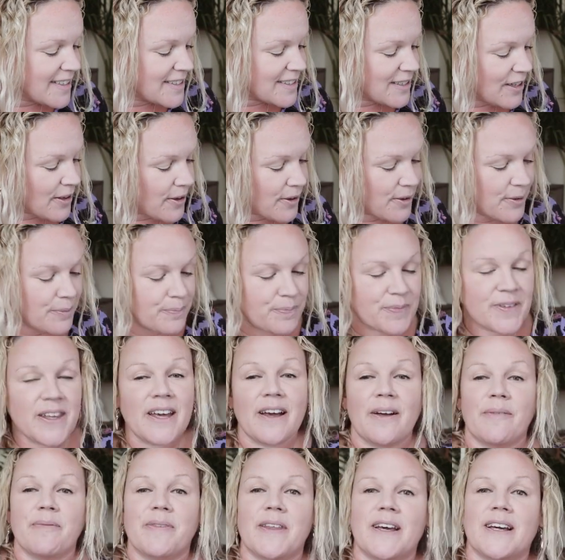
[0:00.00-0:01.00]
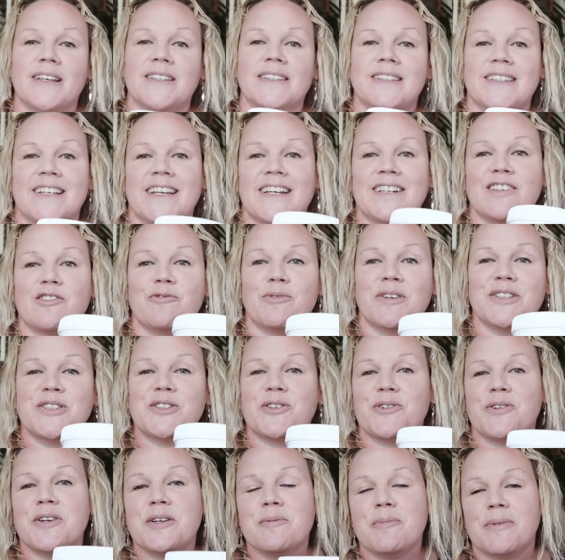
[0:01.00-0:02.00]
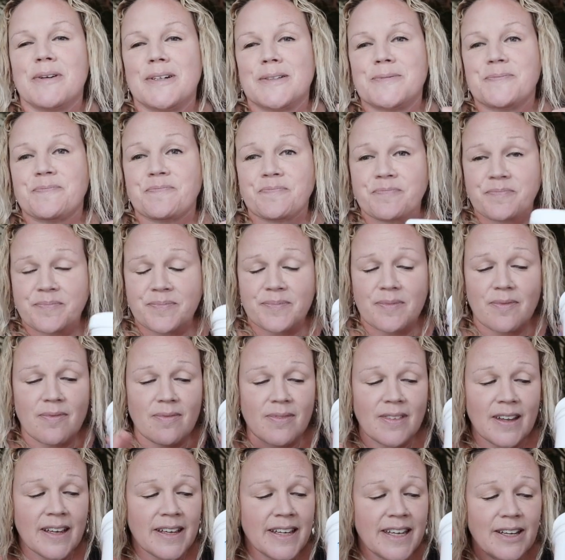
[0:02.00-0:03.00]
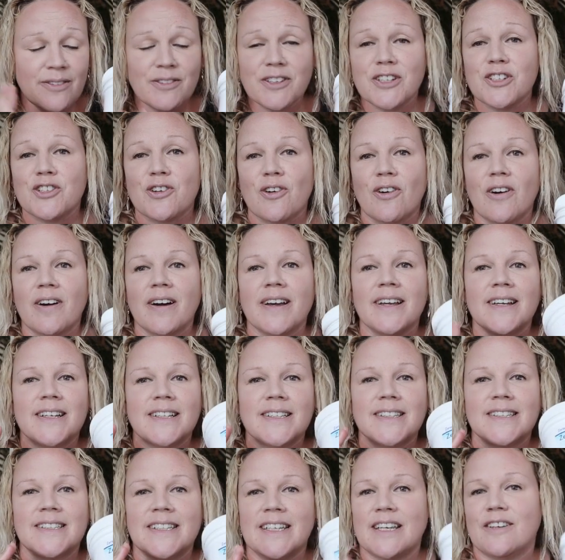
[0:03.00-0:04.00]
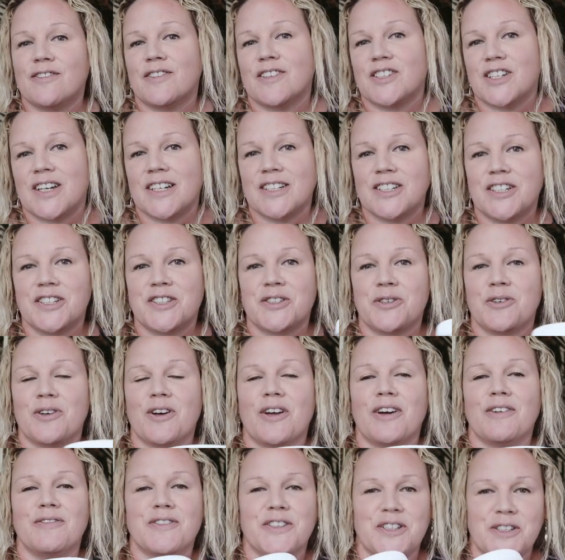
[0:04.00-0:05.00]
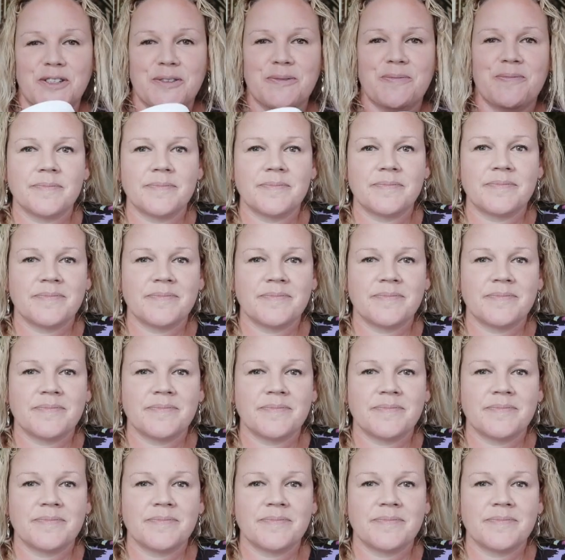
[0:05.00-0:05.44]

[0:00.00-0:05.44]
So yeah that's the end of my story but give it a try see if it changes your life too.